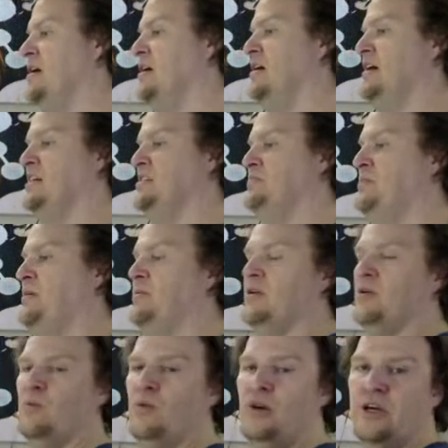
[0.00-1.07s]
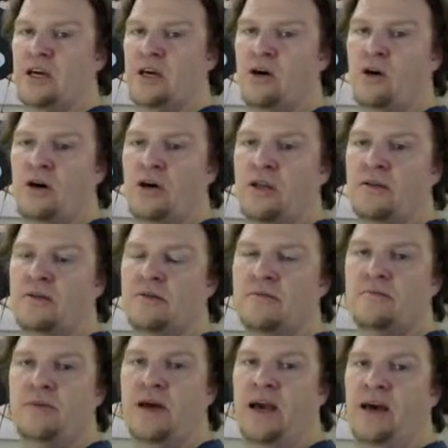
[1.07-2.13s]
as people are working on
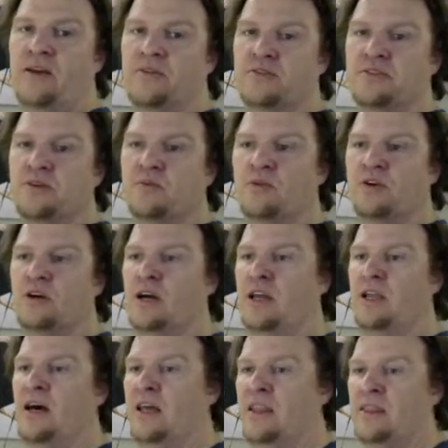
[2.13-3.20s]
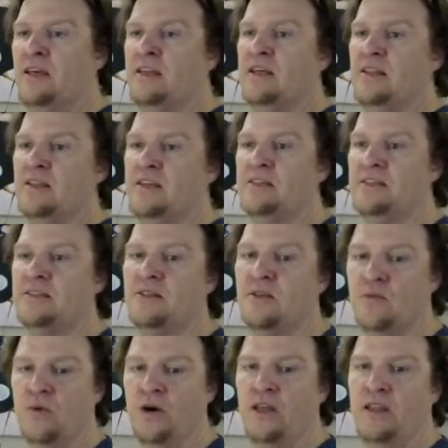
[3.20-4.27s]
panels, and I think that this is the
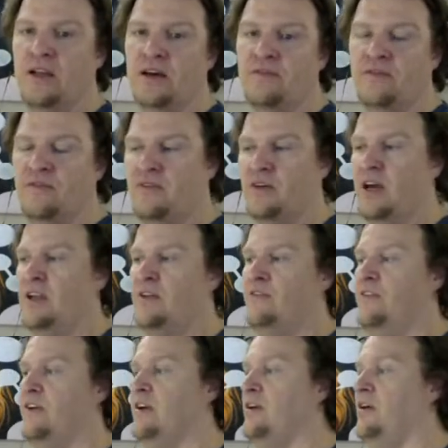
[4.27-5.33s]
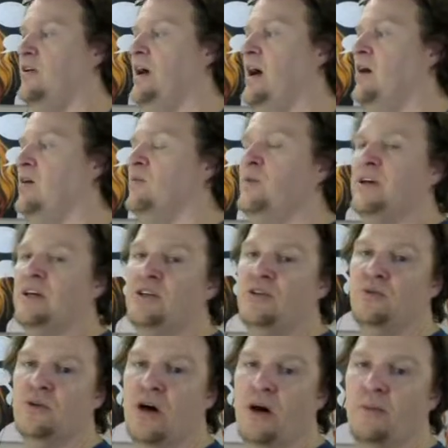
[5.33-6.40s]
way that I've kind of figured out how we can do
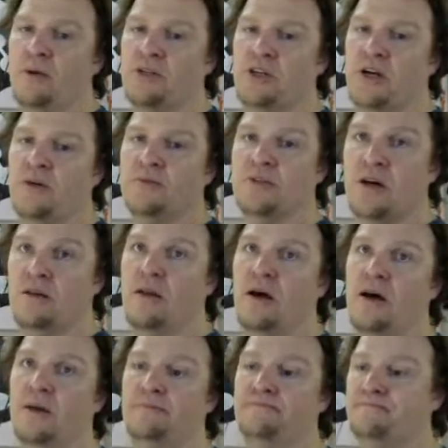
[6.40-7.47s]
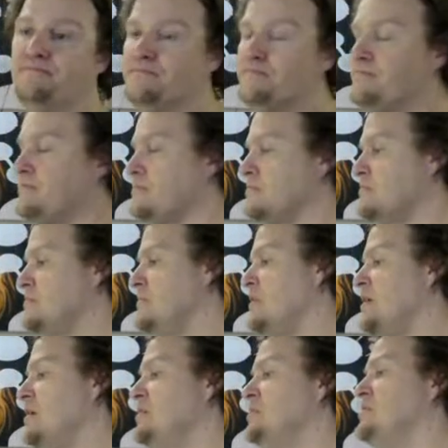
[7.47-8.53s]
comic jams online.
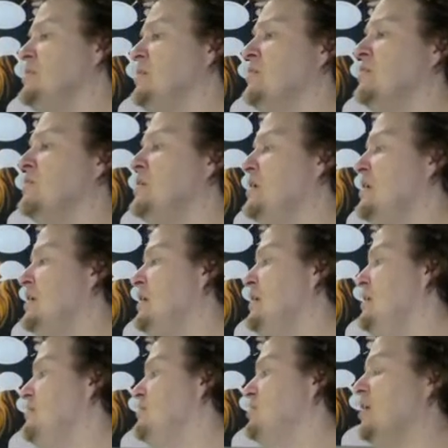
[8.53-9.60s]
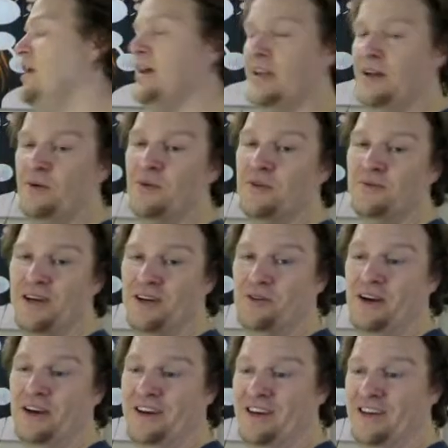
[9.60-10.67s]
And so trying it out with my
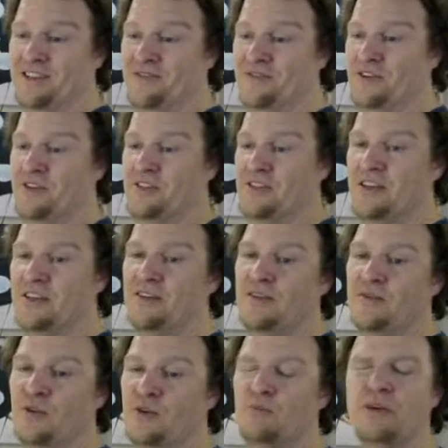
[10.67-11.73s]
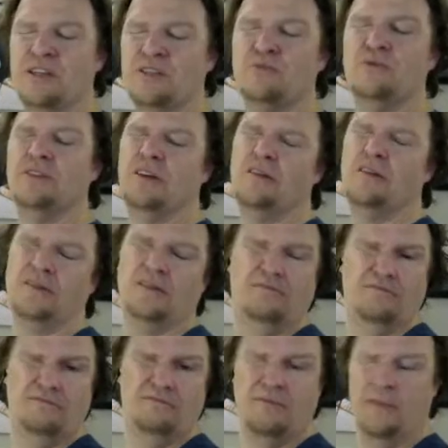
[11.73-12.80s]
grandkids first, and mixed results.
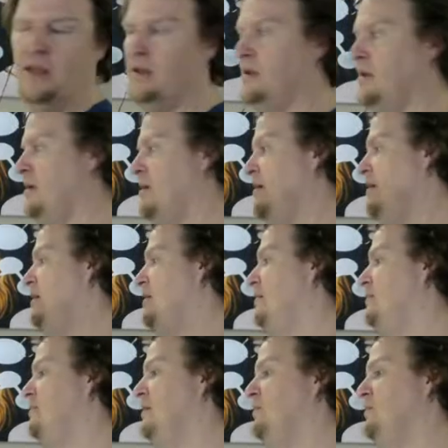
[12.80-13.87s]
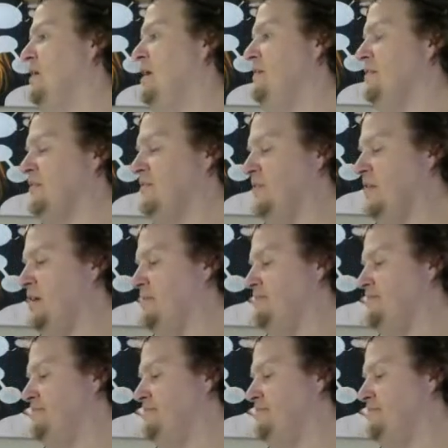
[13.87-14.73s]
But we're having fun.